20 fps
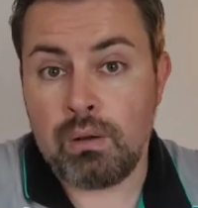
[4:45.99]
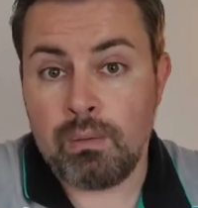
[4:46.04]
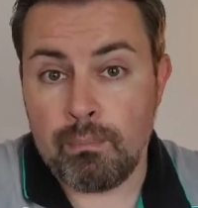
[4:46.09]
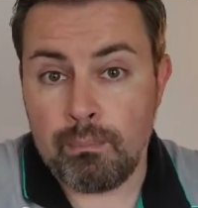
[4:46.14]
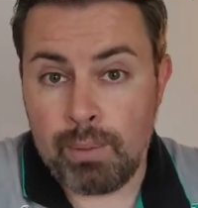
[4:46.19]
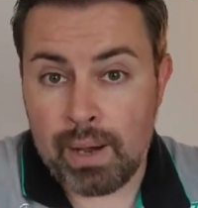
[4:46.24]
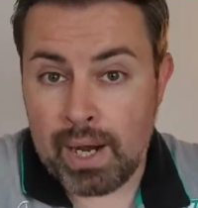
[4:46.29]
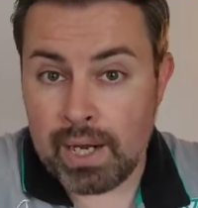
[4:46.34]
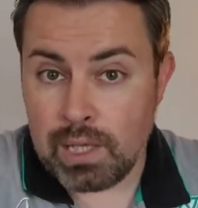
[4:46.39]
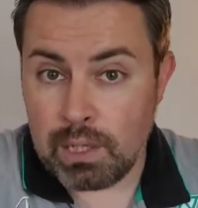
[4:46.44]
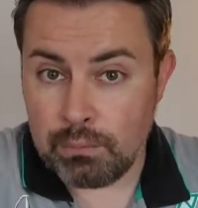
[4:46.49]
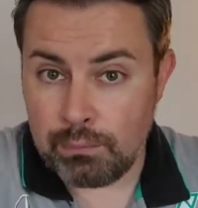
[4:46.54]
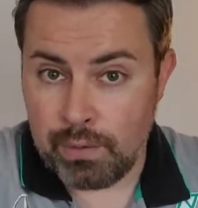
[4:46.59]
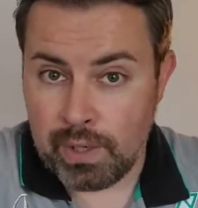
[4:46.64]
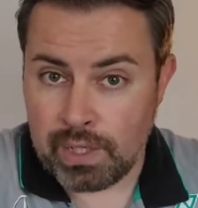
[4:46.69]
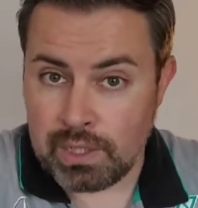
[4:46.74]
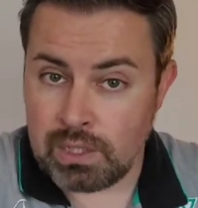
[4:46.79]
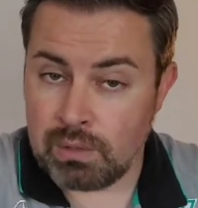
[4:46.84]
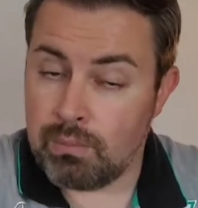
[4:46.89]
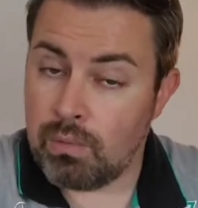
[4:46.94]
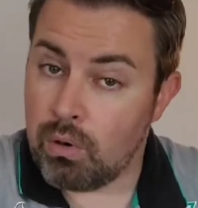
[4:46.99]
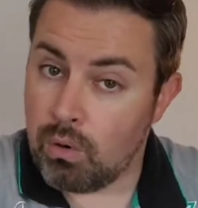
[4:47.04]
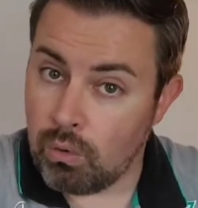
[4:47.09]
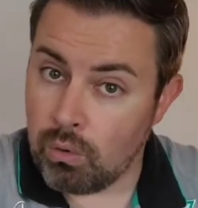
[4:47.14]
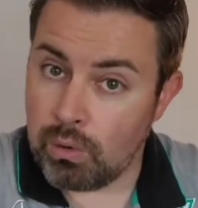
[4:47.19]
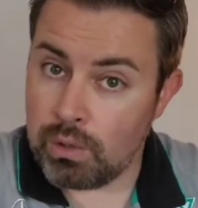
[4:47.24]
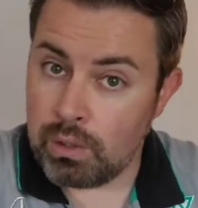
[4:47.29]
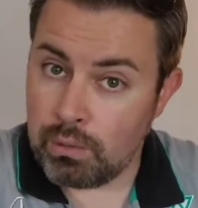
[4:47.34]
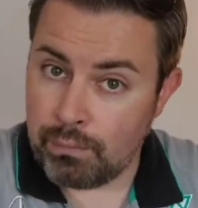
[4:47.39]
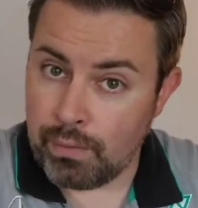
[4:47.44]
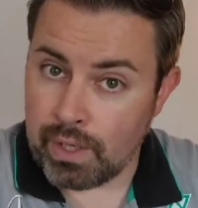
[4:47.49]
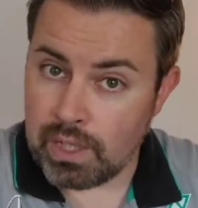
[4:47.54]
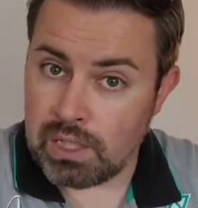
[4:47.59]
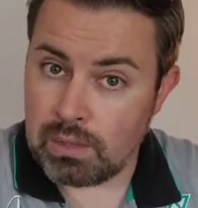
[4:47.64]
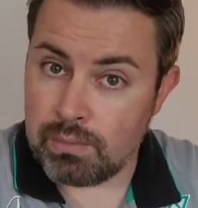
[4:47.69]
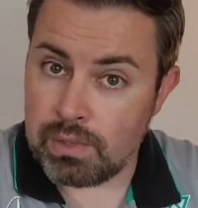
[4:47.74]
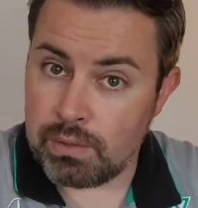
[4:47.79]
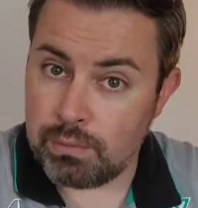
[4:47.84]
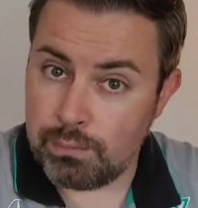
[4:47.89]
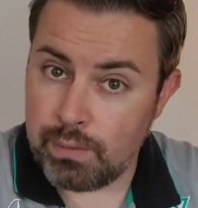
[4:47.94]
by the victim or the
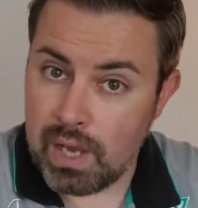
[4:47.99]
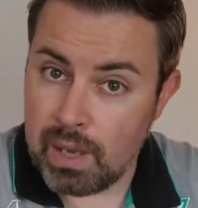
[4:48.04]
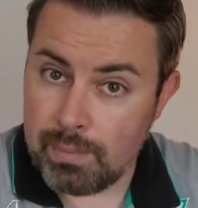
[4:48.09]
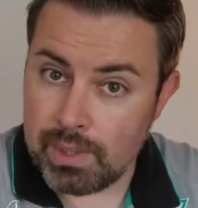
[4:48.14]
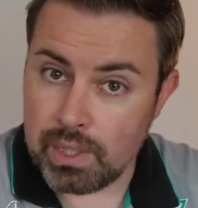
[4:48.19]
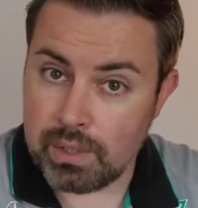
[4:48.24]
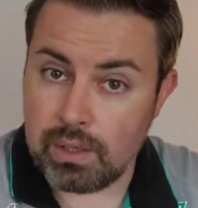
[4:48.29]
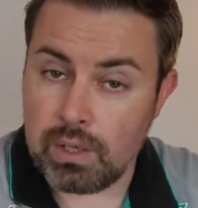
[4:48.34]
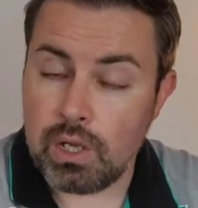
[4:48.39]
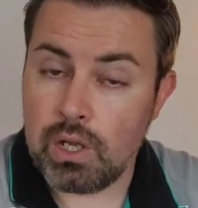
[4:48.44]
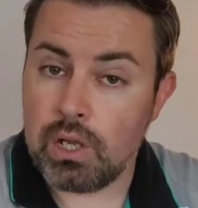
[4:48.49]
victim's family.